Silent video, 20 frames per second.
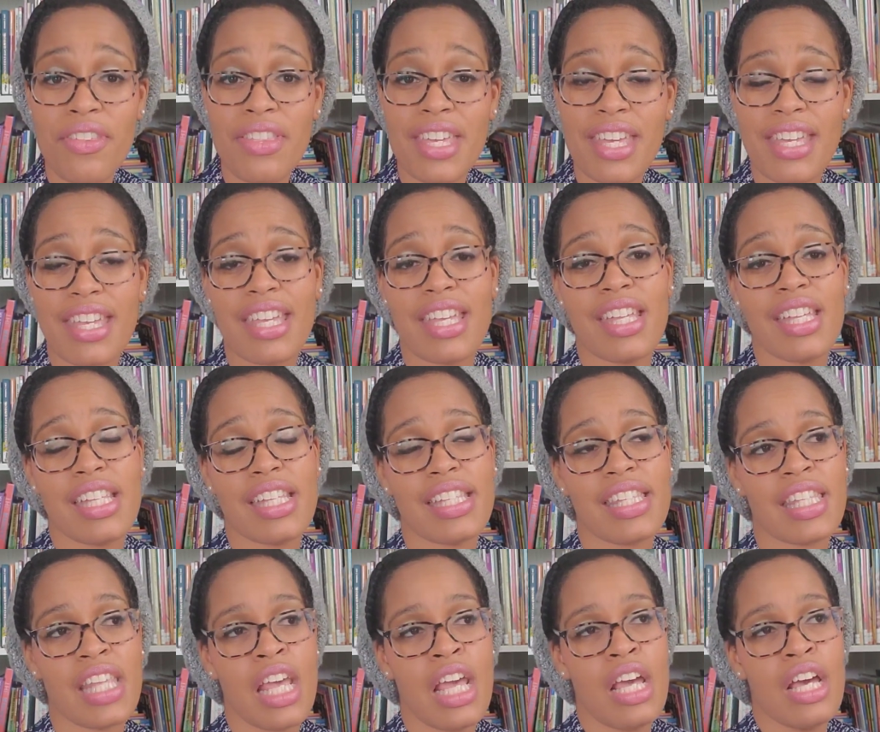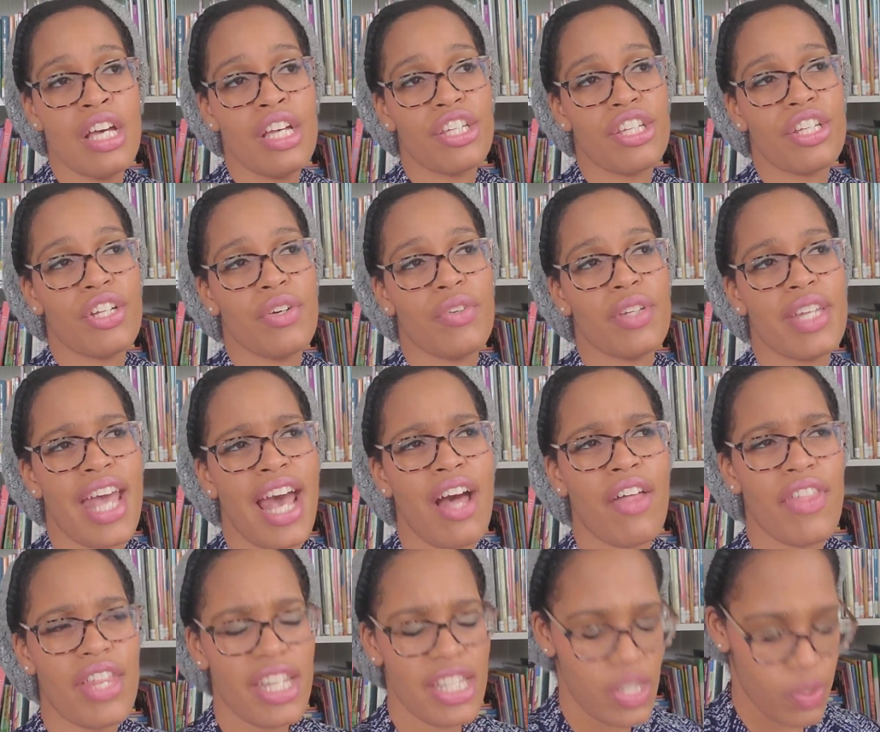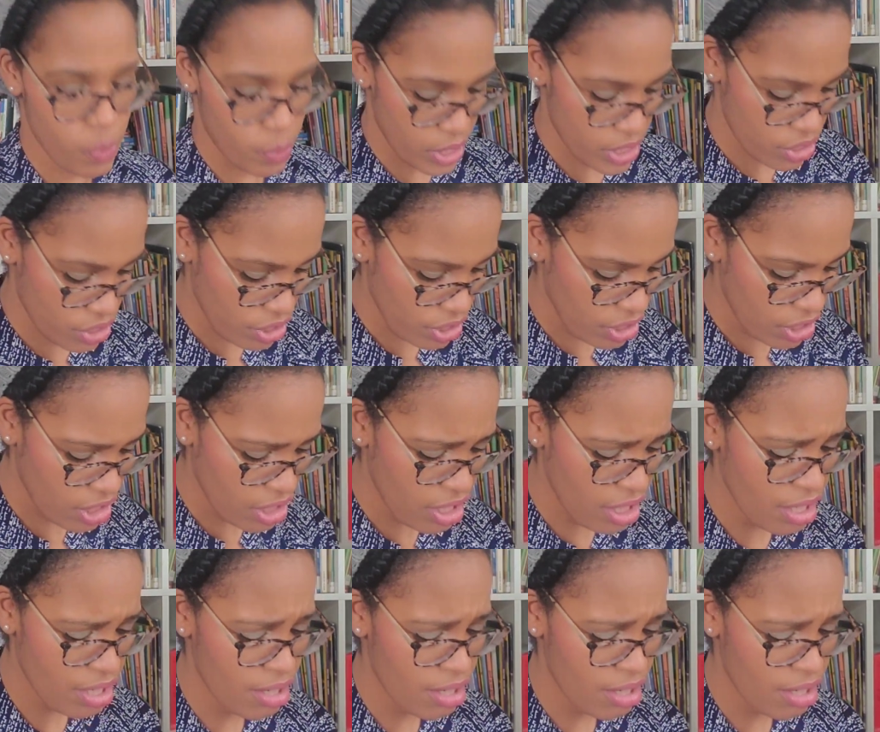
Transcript: thing is, you know, now that it's winter,